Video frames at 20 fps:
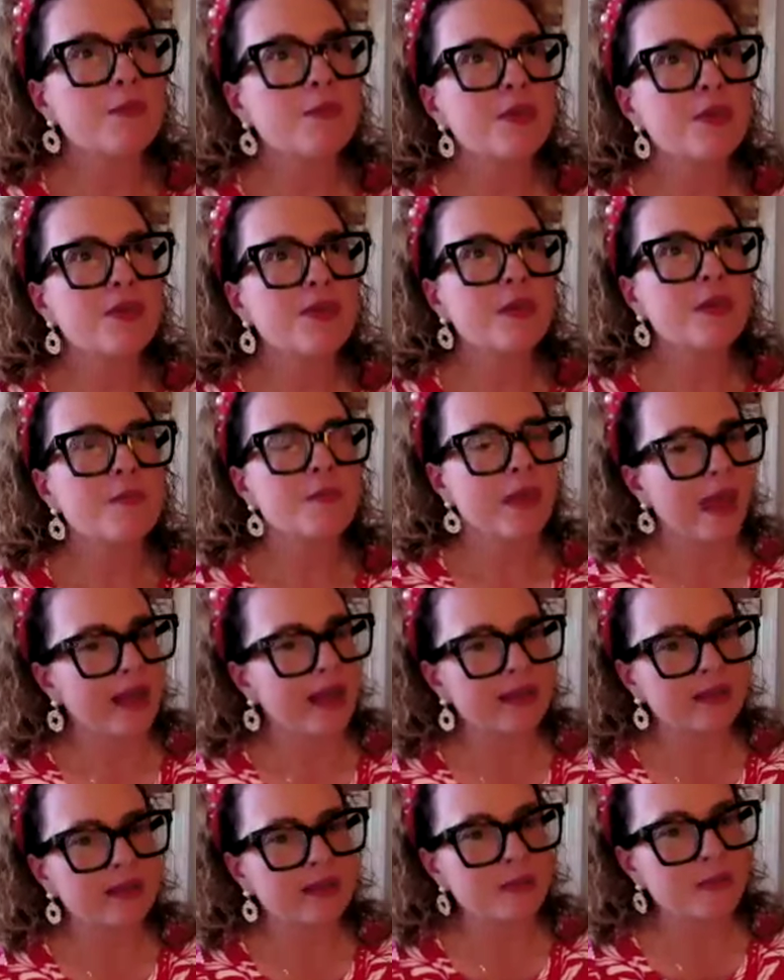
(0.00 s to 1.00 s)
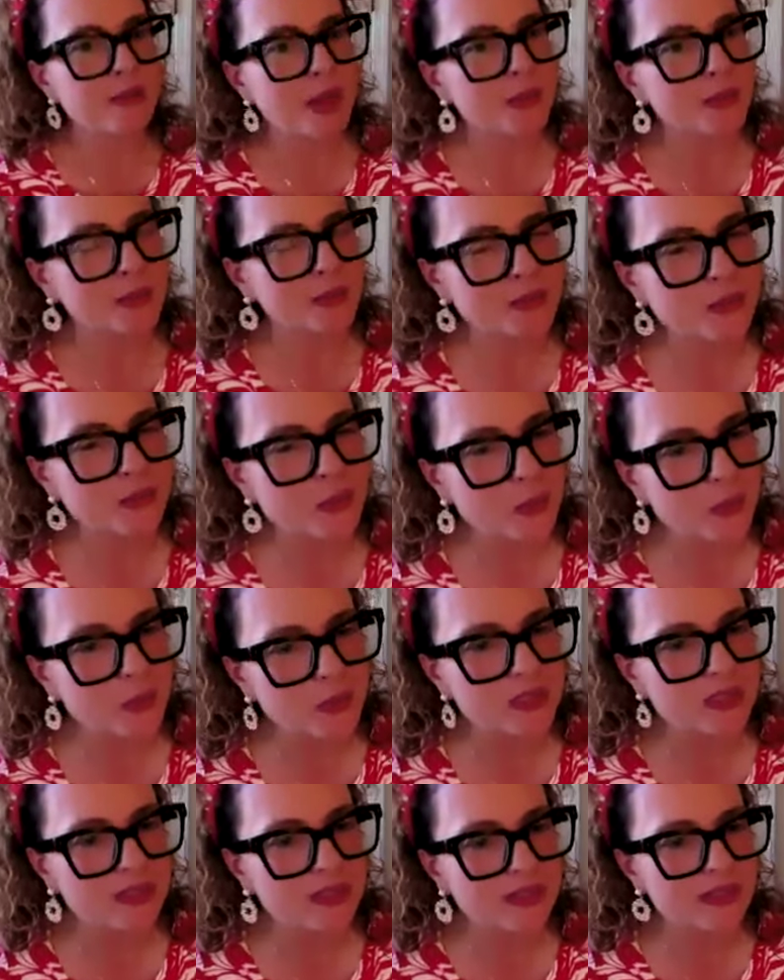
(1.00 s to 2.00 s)
put them back in the public school
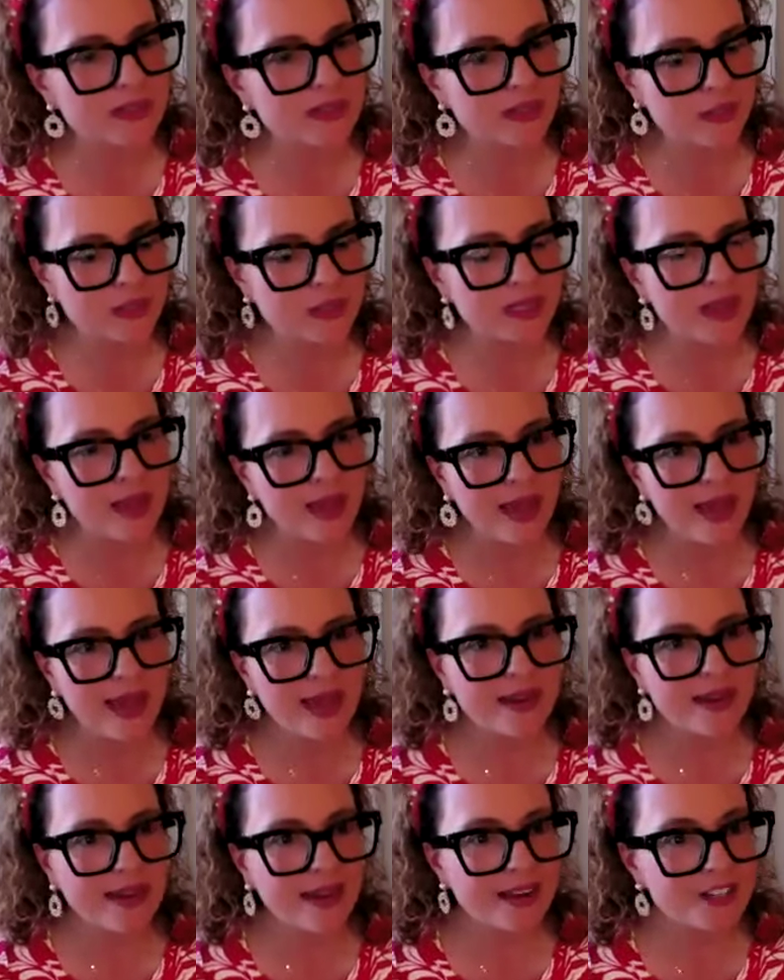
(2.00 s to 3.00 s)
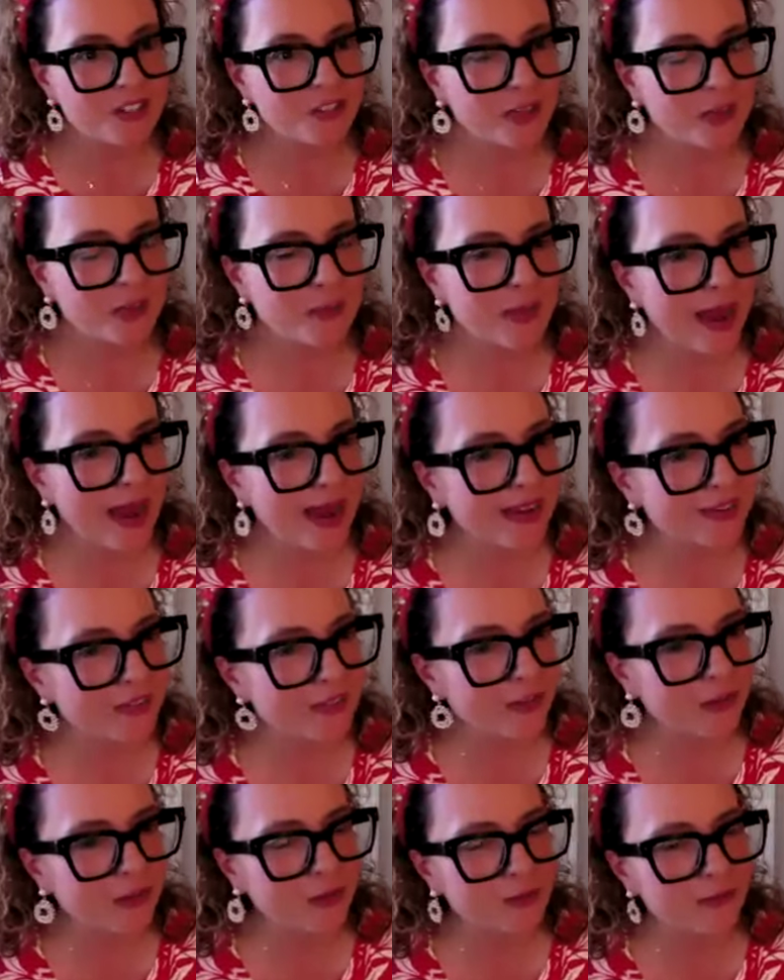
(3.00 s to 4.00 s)
systems and actually back at
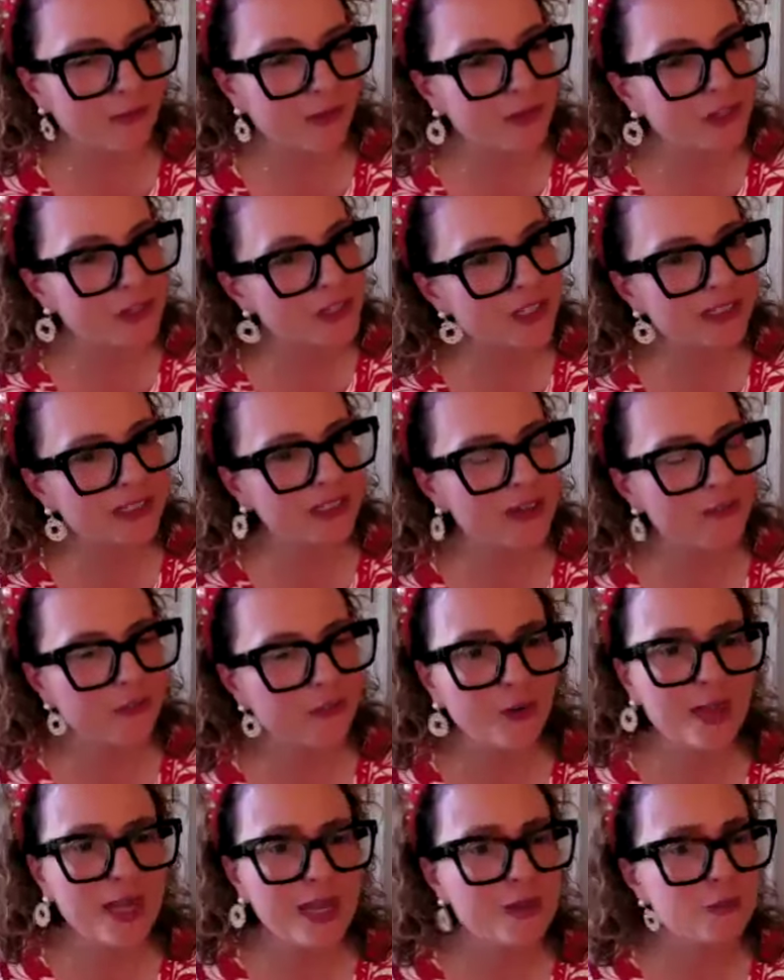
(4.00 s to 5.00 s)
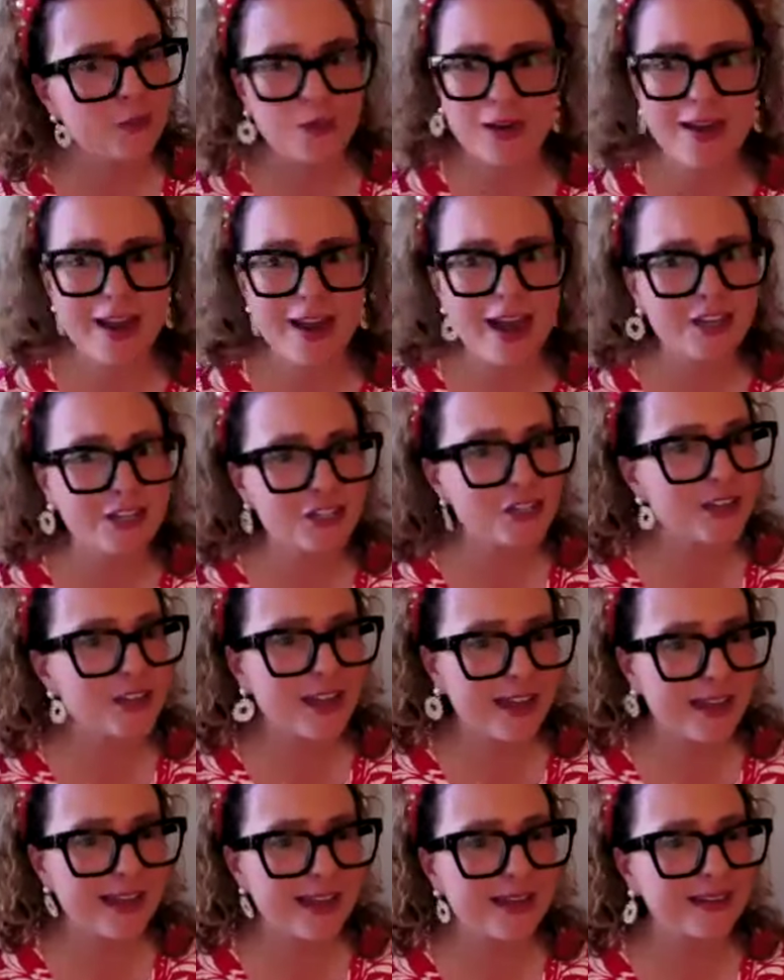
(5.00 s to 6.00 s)
the university level and re
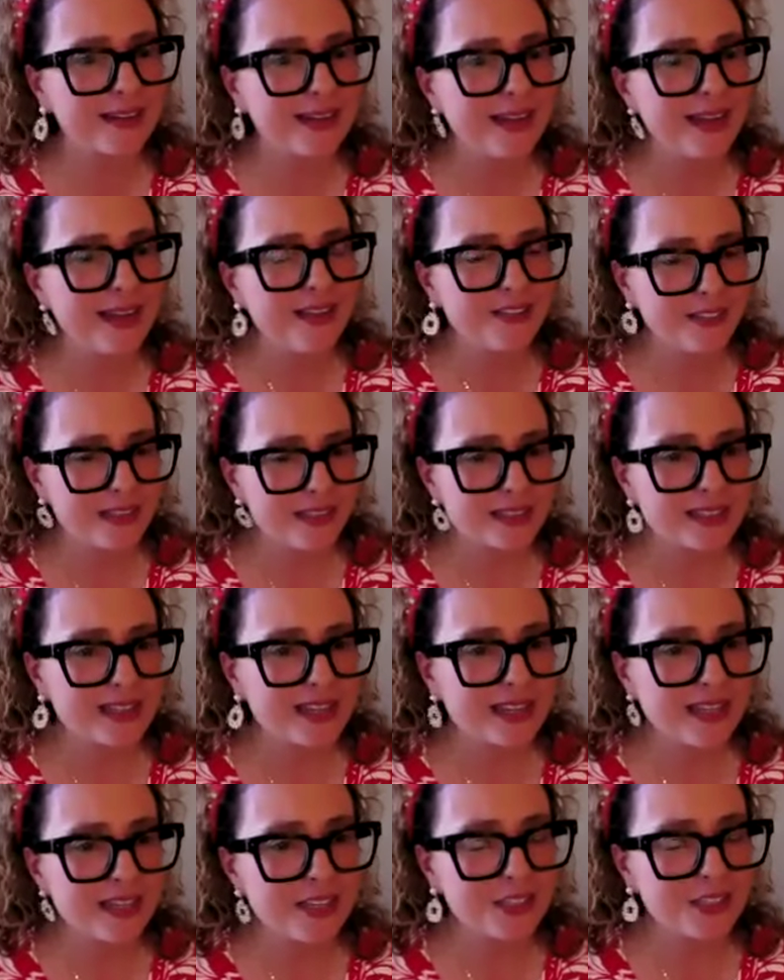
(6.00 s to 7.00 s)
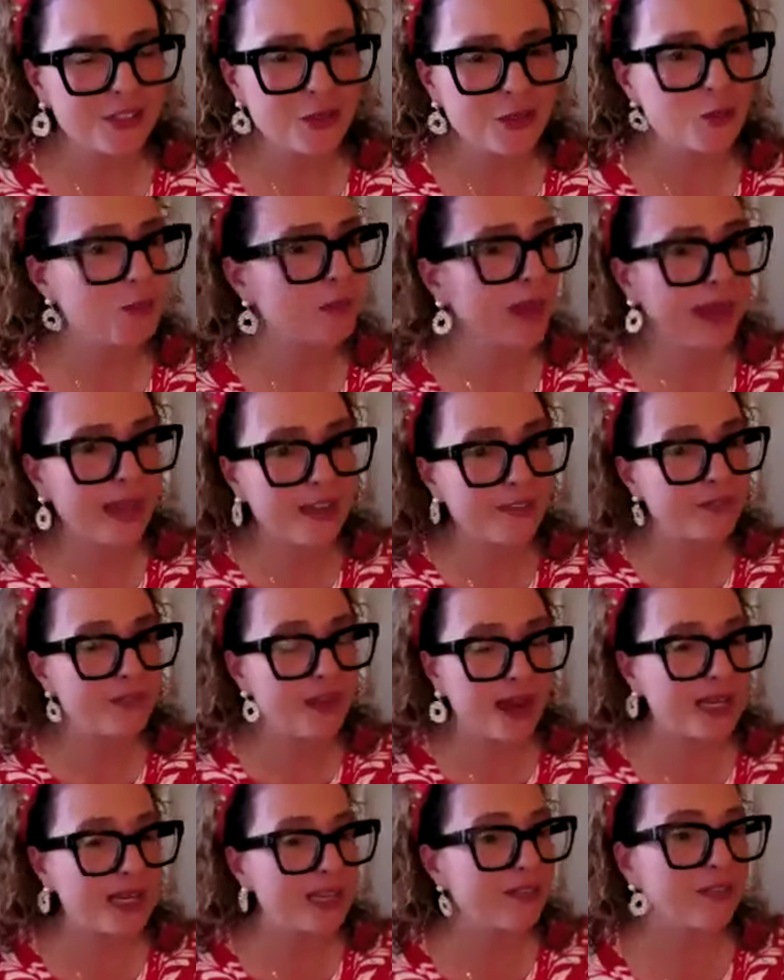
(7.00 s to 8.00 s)
educate these kids mm-hmm. who may have
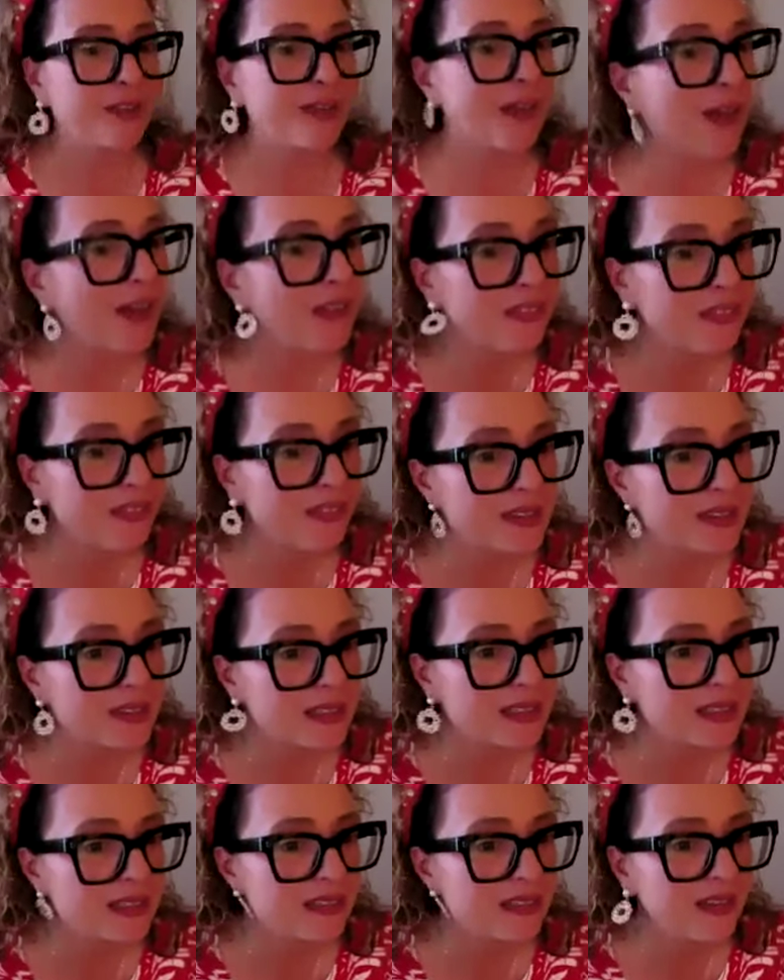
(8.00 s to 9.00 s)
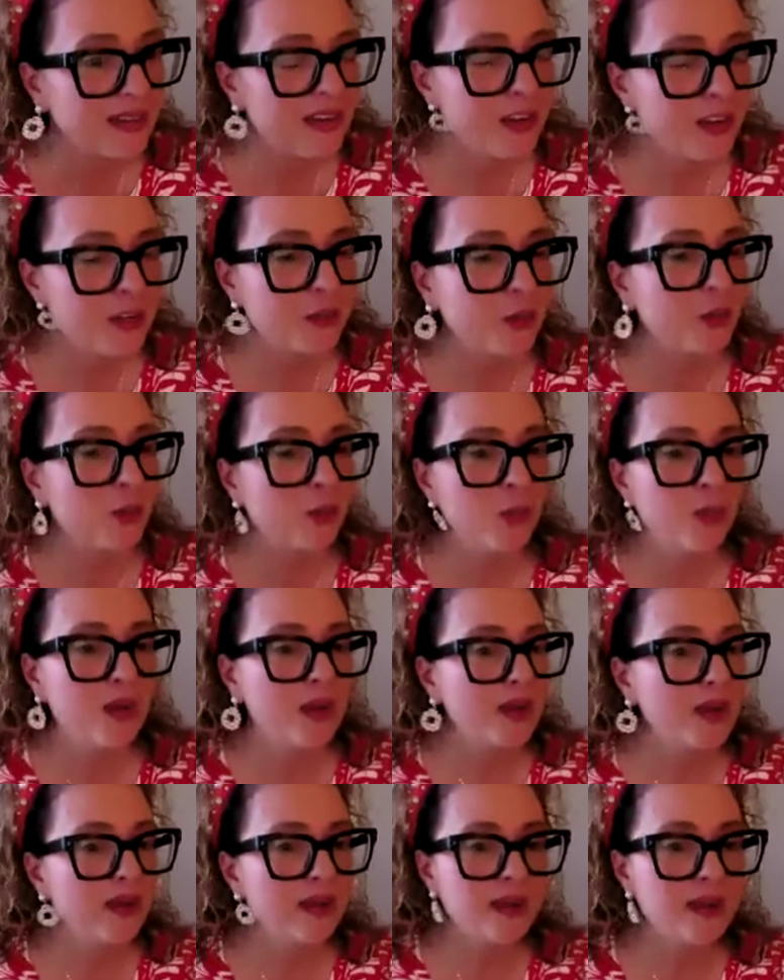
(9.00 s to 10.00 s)
not even got this. Who, yeah.
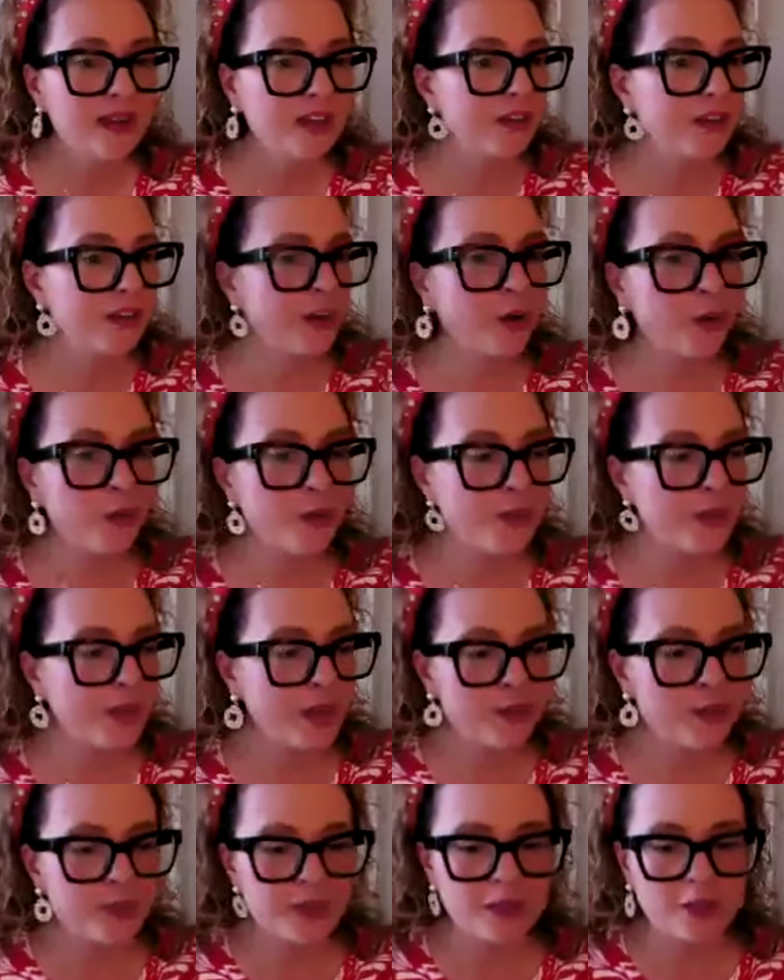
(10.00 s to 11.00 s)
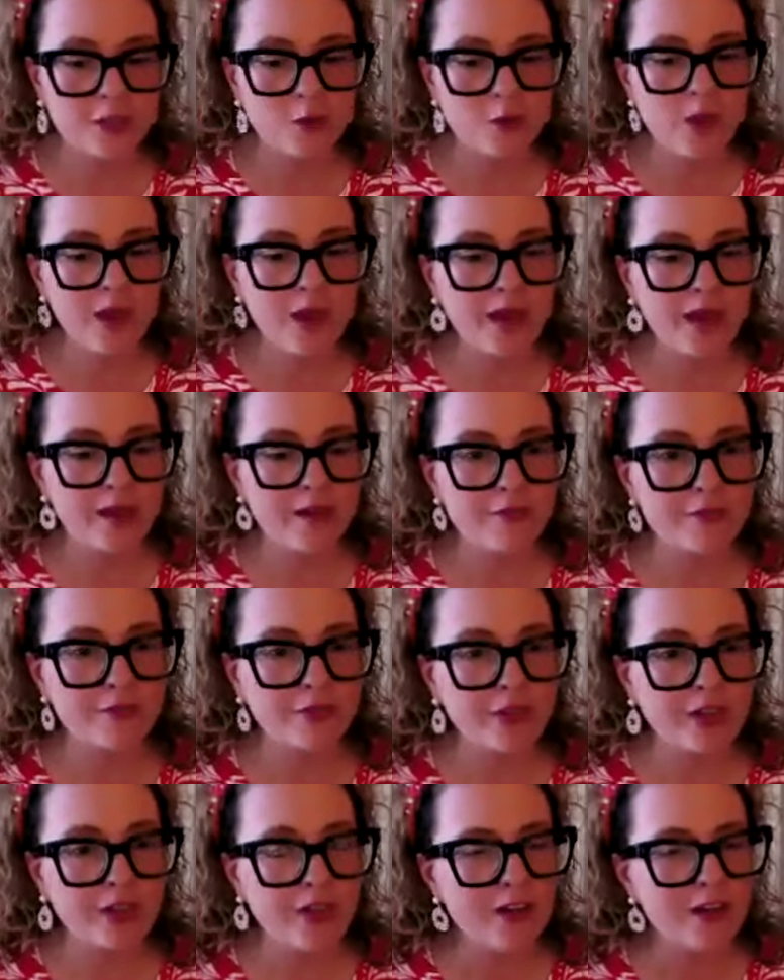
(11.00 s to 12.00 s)
you know, I mean, you have,
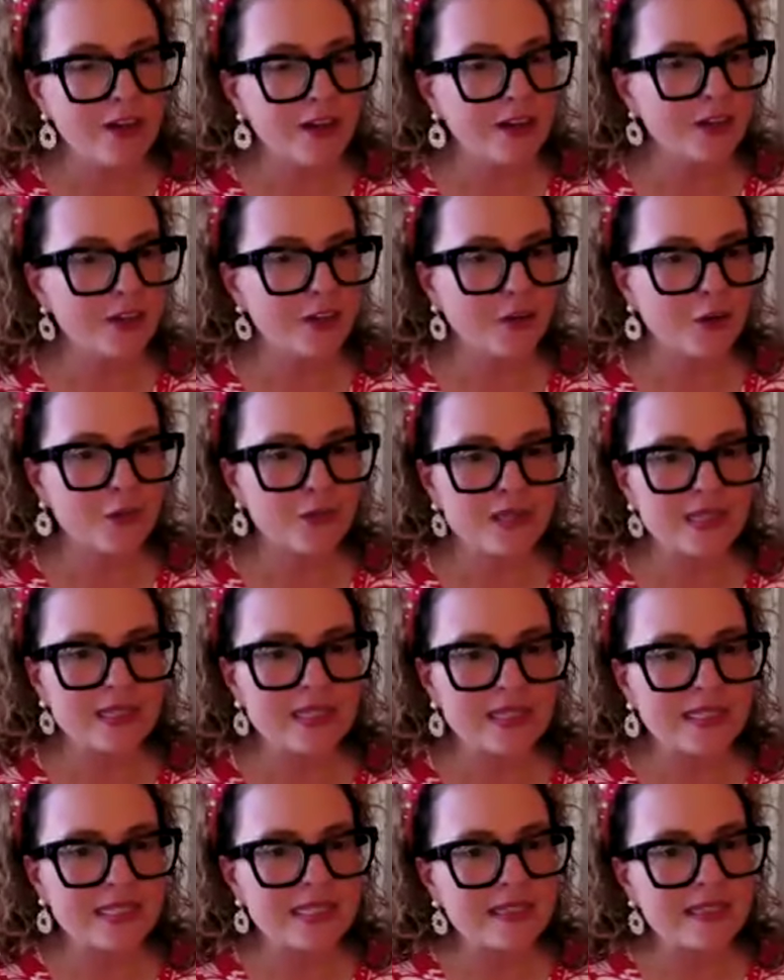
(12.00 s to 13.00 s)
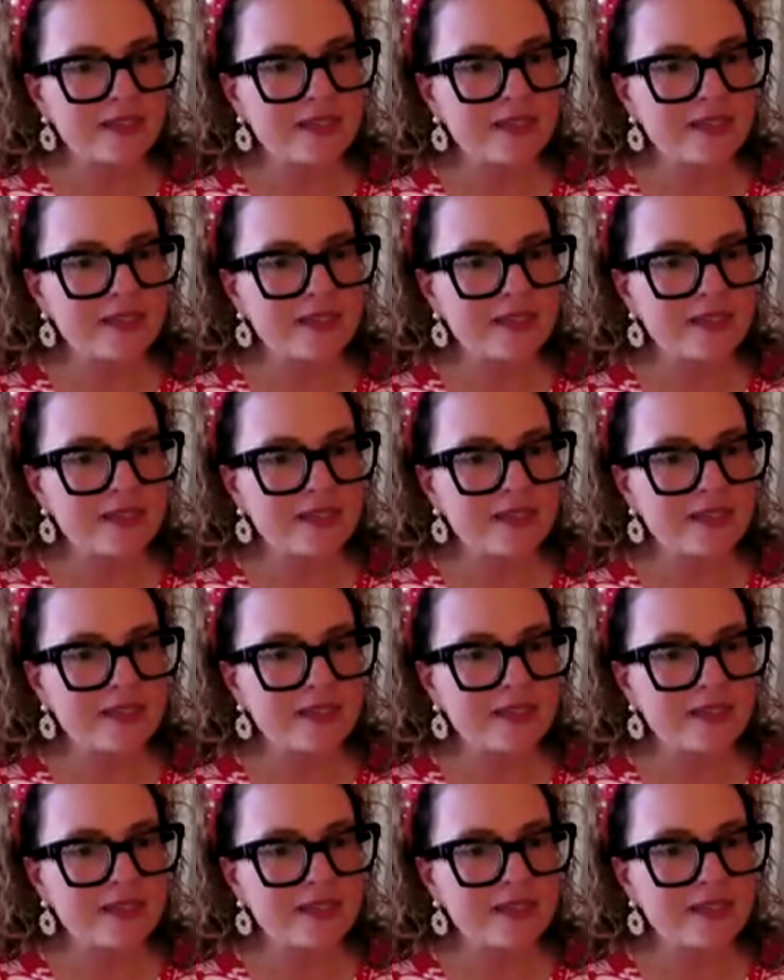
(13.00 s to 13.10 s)
you know, the